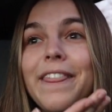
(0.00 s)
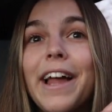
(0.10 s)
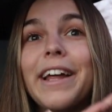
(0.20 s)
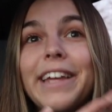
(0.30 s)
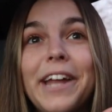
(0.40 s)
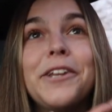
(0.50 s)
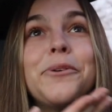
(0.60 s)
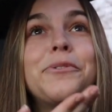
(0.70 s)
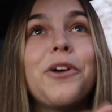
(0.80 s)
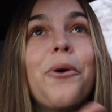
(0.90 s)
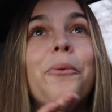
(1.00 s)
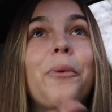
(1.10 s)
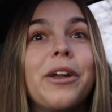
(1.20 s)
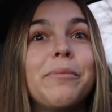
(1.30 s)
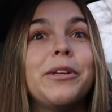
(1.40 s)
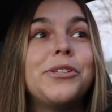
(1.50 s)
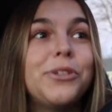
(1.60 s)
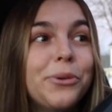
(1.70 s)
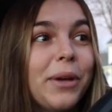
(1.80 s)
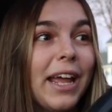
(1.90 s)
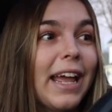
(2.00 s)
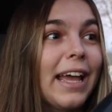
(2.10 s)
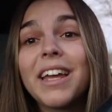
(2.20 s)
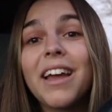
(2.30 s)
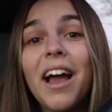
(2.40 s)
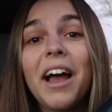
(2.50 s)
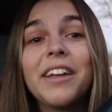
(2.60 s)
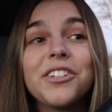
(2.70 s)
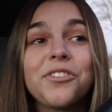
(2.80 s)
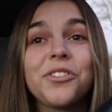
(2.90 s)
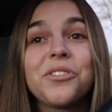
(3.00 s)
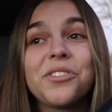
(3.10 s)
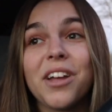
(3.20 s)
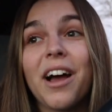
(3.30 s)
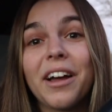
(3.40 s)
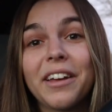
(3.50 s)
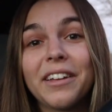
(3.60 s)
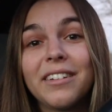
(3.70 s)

that again you don't want to be doing. Like, I just feel stuck.